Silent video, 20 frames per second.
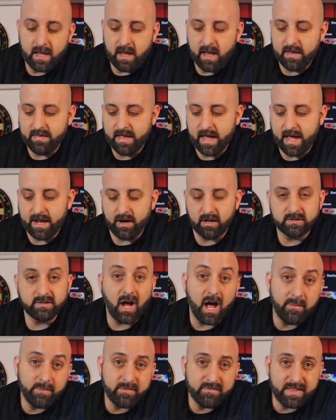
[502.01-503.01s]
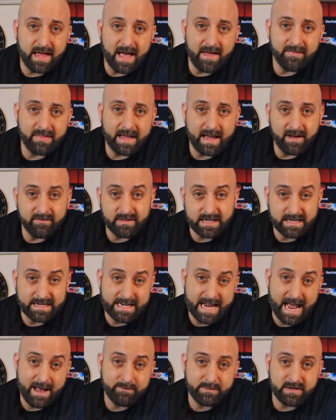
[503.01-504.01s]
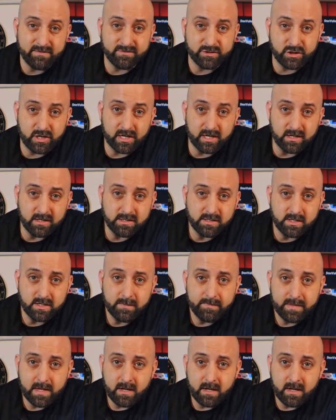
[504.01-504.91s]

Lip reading: And then on top of that, they have the adaptive triggers.